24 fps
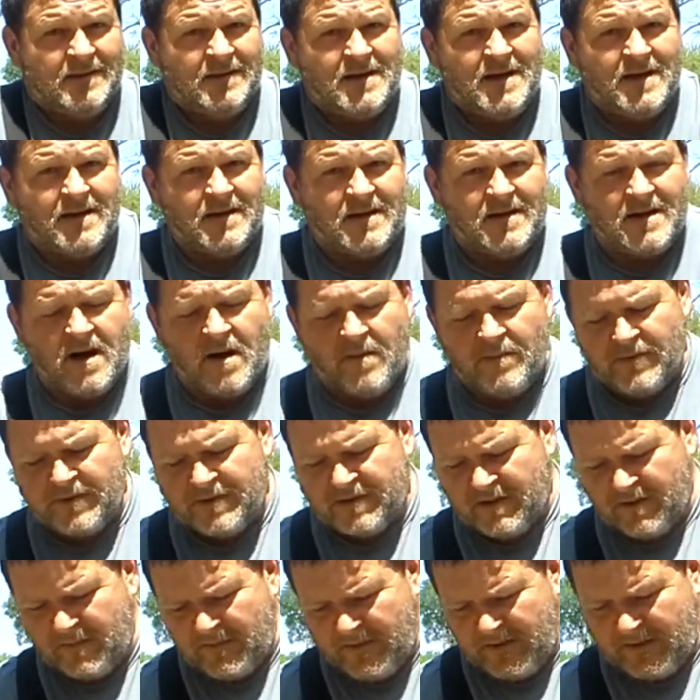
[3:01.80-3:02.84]
kind of
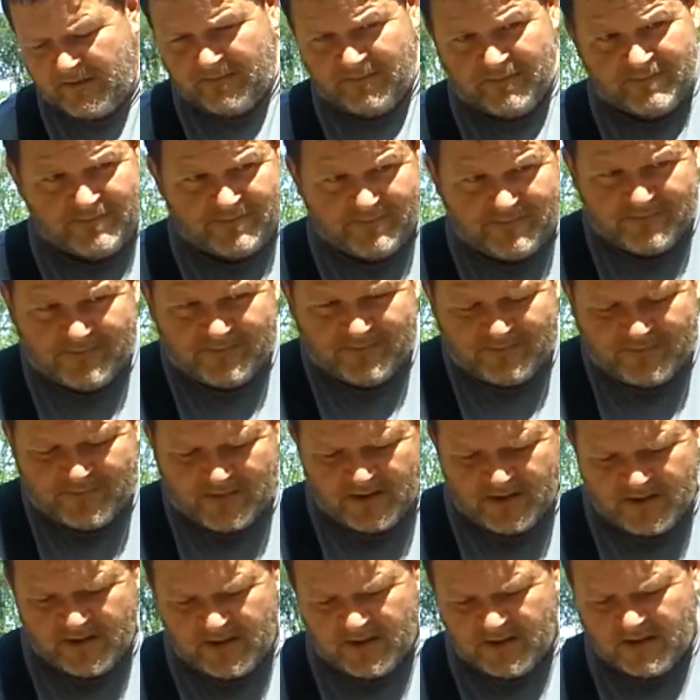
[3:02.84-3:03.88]
cumbersome and
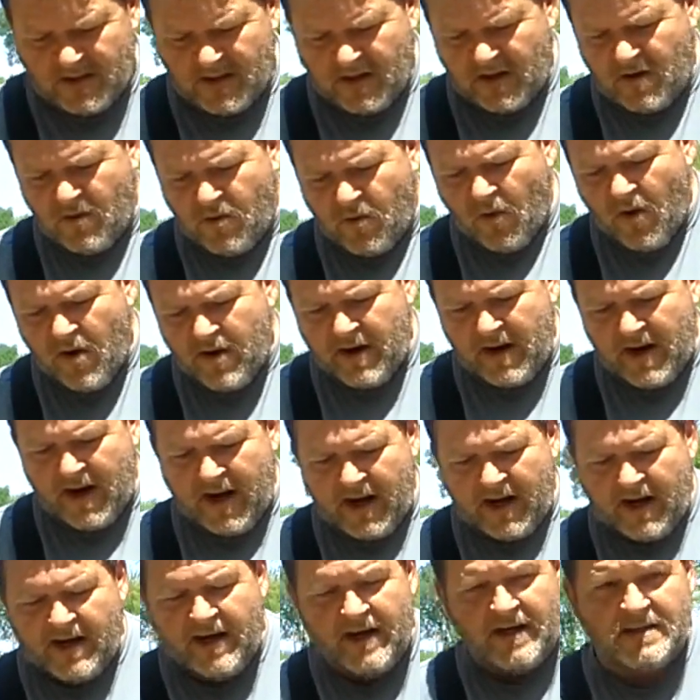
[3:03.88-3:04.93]

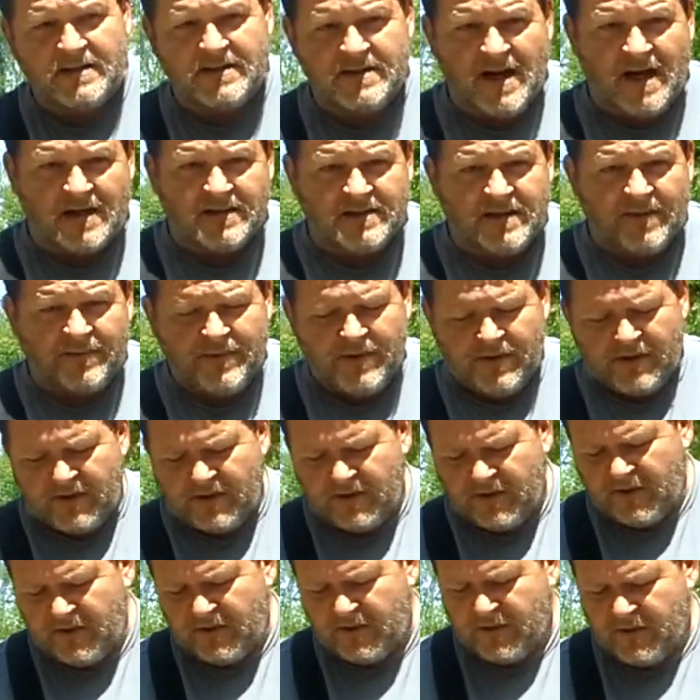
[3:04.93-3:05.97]
uncoordinated, and it's not something
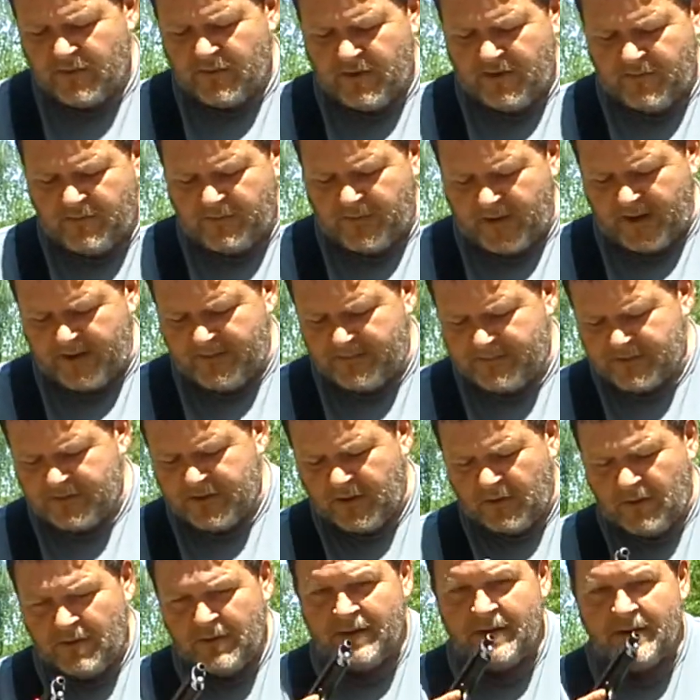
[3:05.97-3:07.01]
you're going to do in a fight. So,
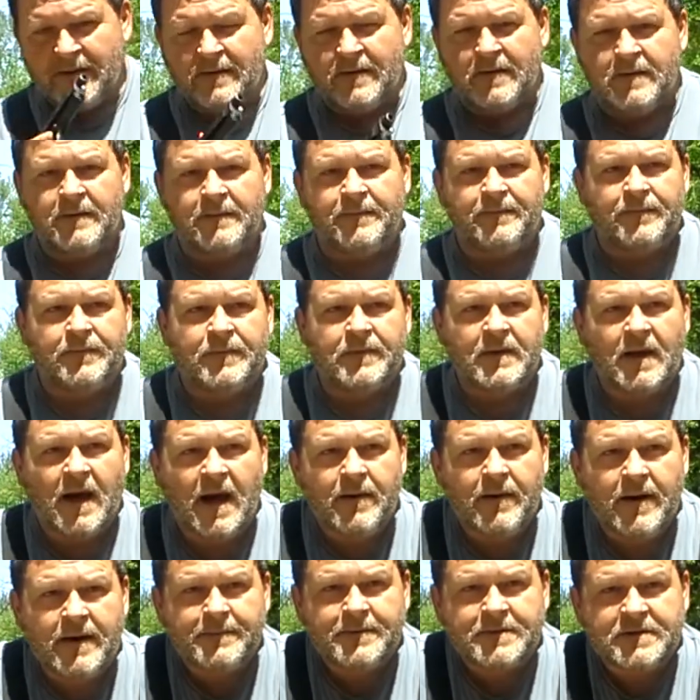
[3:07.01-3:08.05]

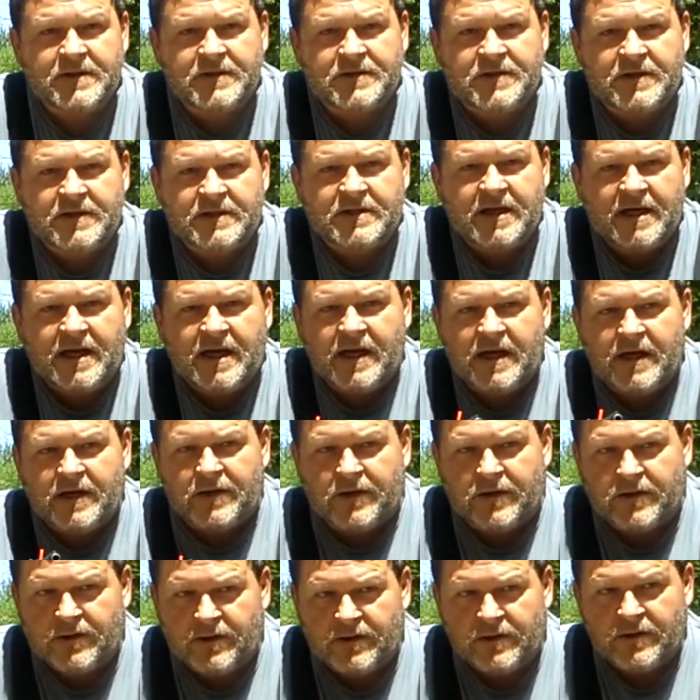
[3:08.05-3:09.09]
high ready position is
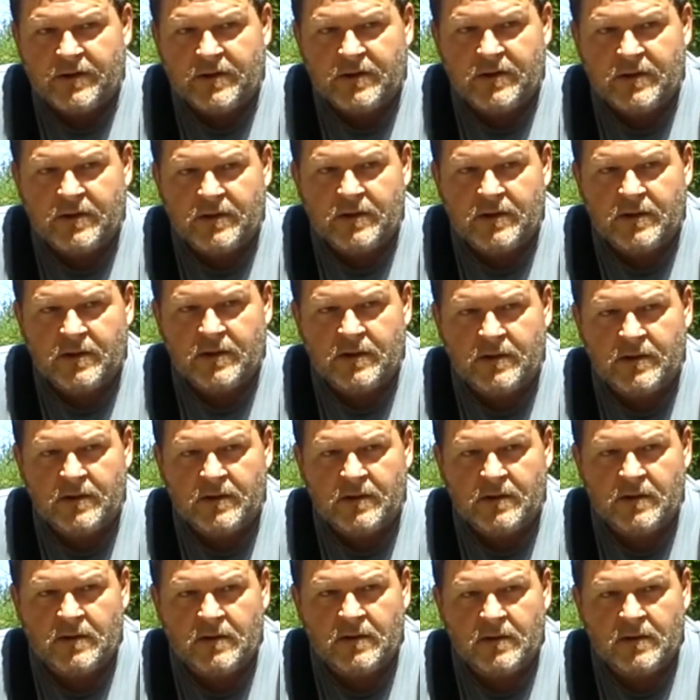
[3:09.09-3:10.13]
here.
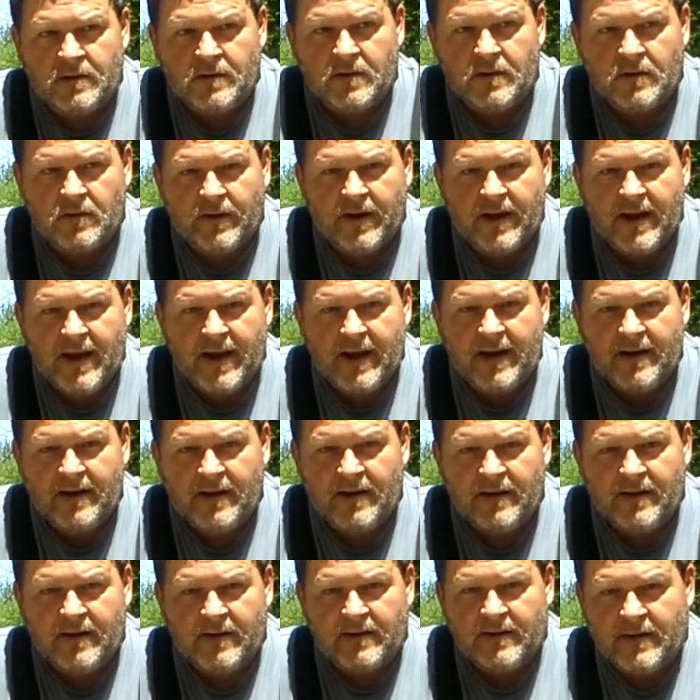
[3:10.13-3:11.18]
Okay,
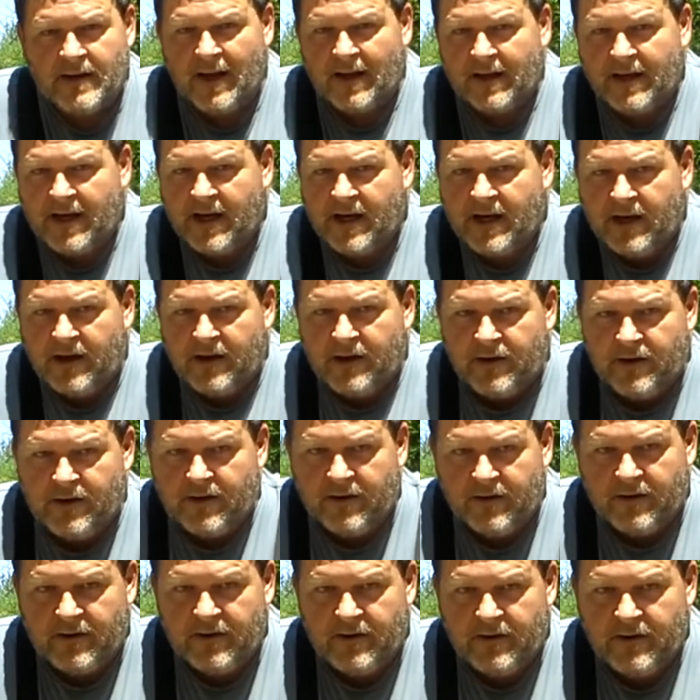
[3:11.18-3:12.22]
not
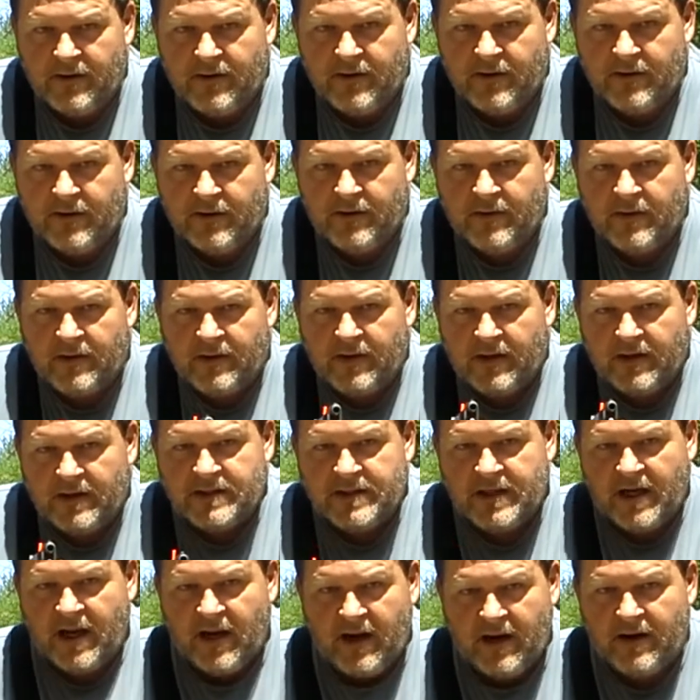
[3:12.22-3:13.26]
here.
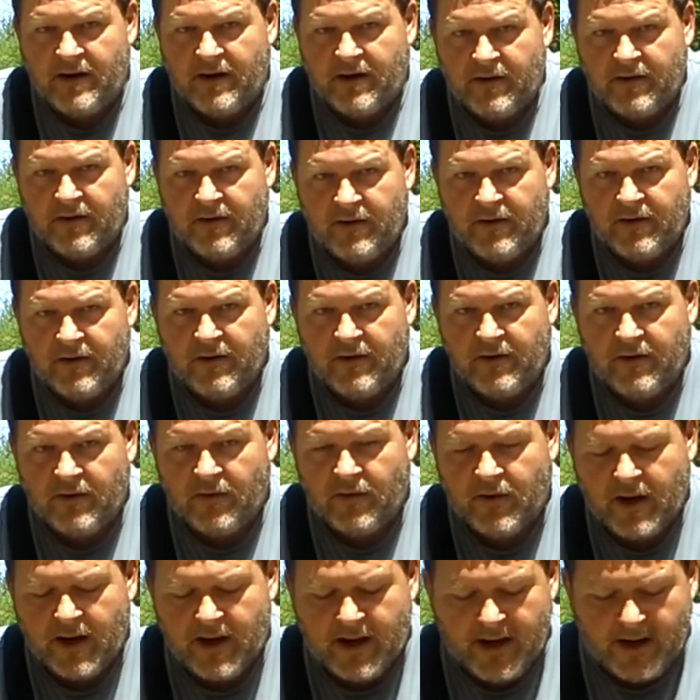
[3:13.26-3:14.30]
It's here.
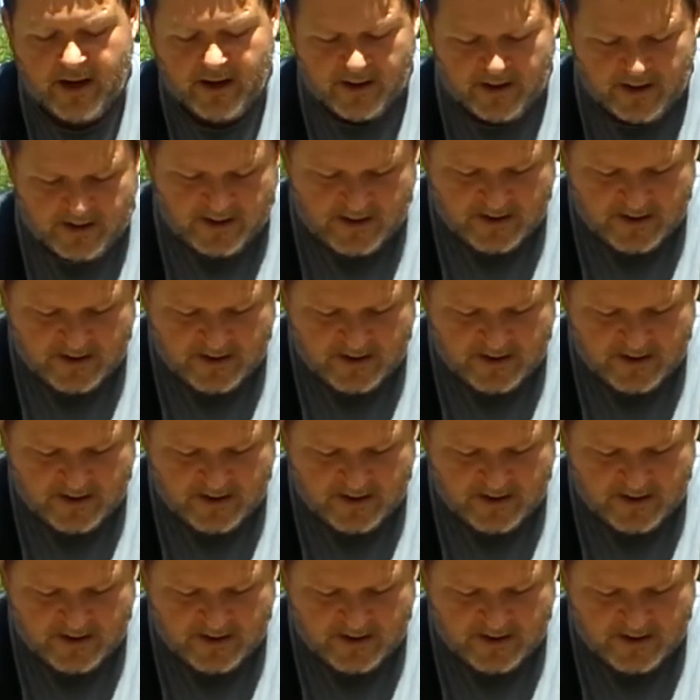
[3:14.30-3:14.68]
Okay,